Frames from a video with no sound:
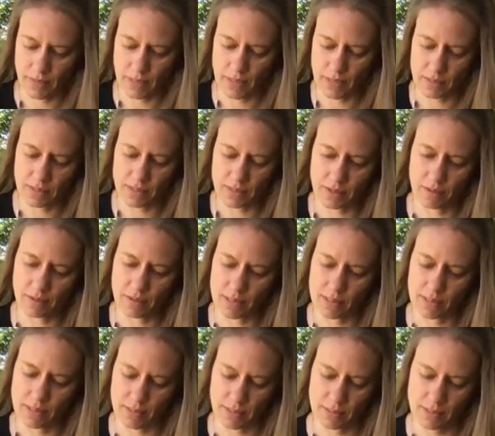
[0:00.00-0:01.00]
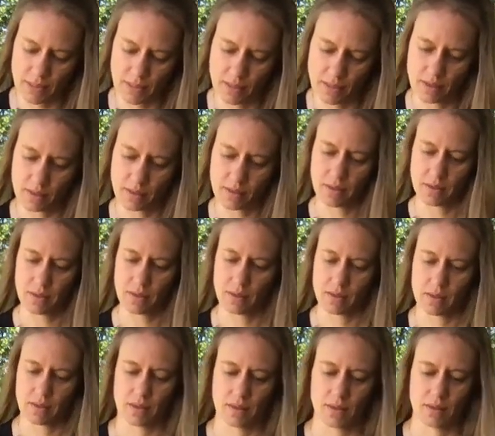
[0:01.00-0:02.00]
right, so you can see it
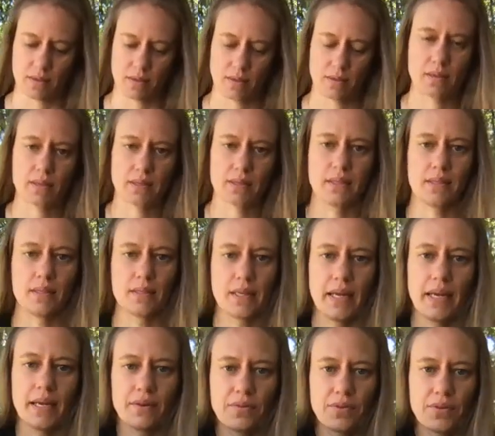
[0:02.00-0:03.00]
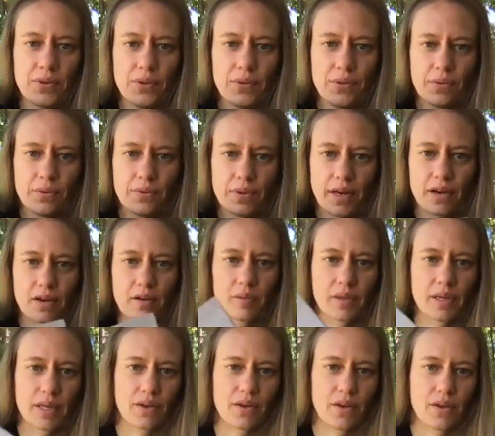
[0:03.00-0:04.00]
doesn't take too
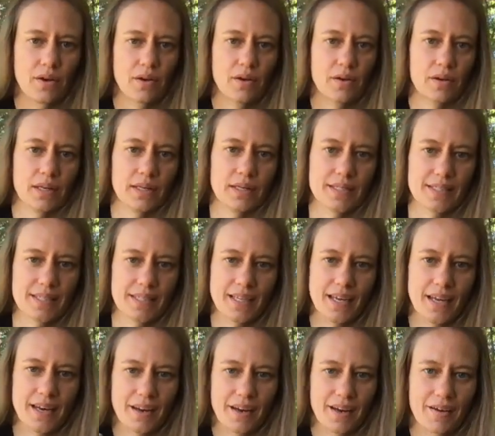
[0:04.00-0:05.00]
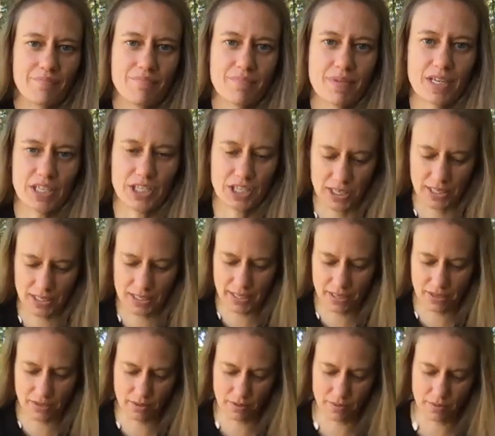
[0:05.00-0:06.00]
terribly long. It's getting much
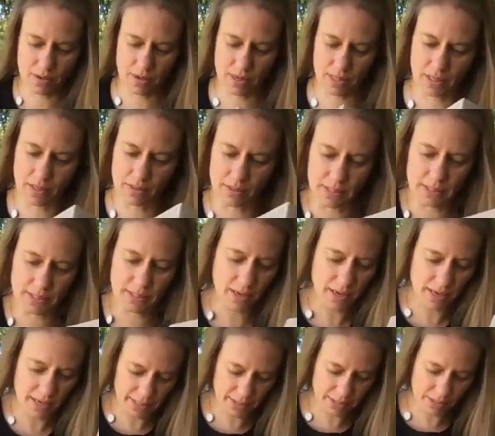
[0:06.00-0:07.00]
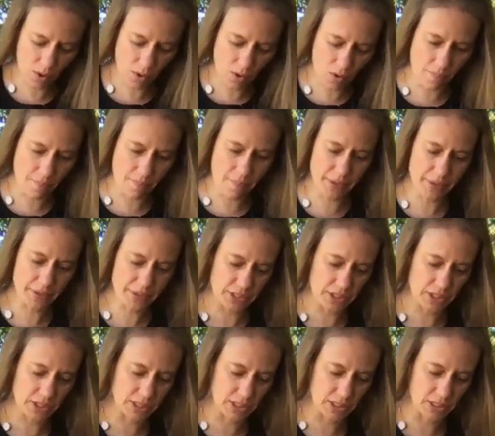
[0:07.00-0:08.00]
cleaner on all sides, almost
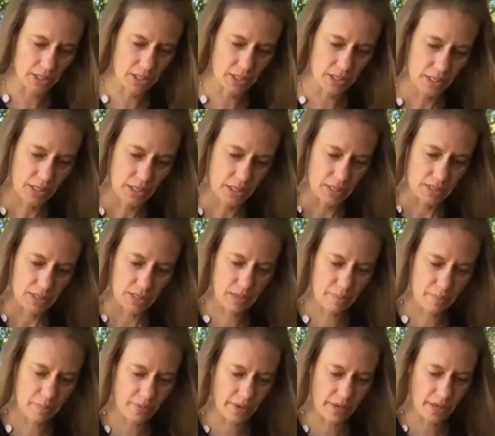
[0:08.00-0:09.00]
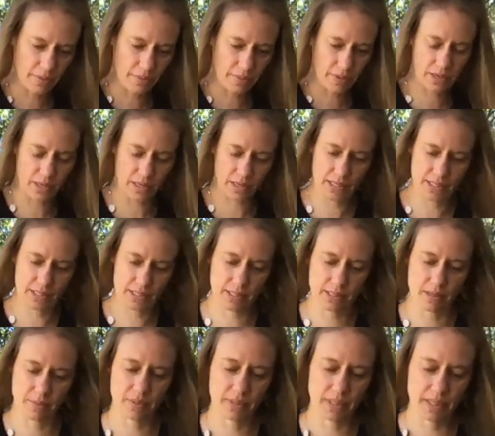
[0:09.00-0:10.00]
to the point where it's
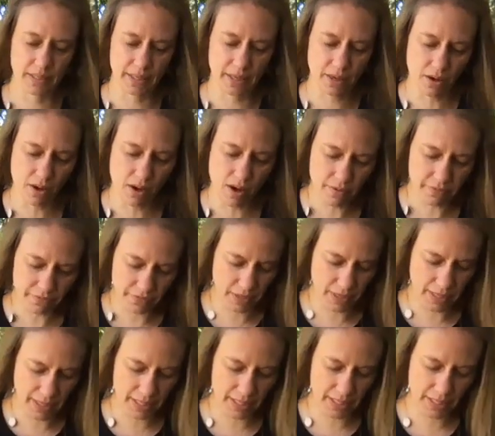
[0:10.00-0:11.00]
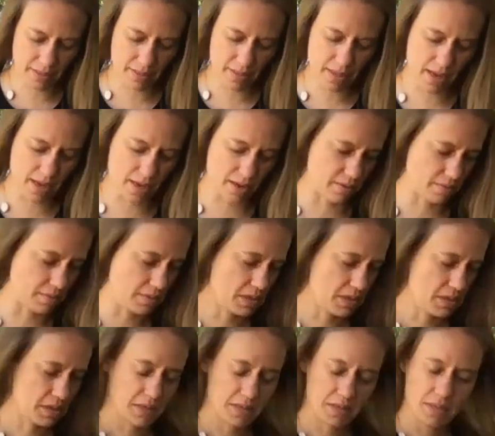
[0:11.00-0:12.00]
completely off, and I can then
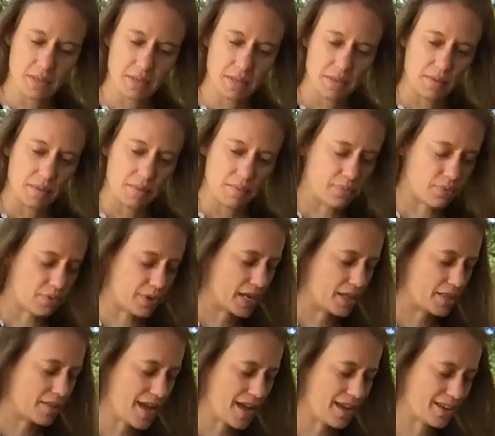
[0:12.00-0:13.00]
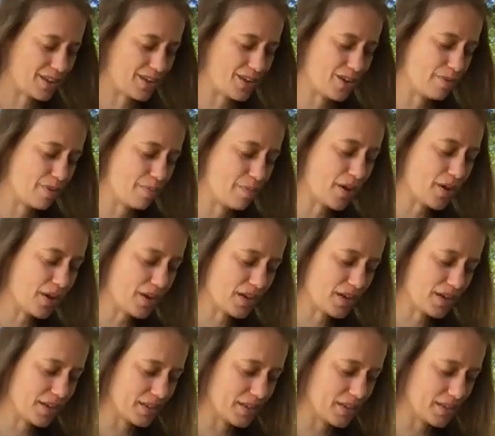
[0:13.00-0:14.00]
break that cube
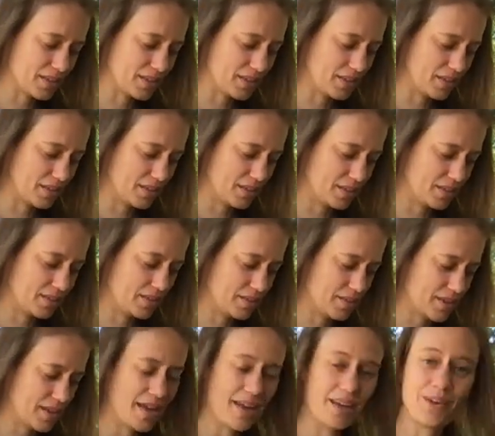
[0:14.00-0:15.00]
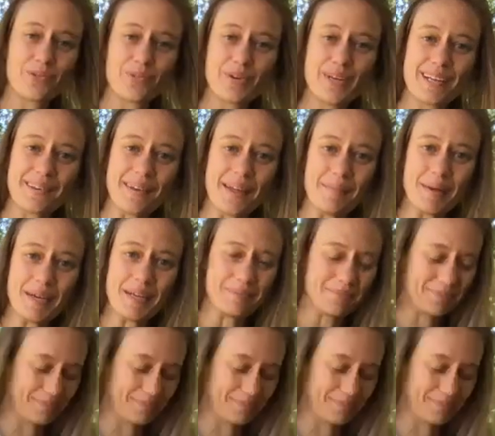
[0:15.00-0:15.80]
apart and reclaim it.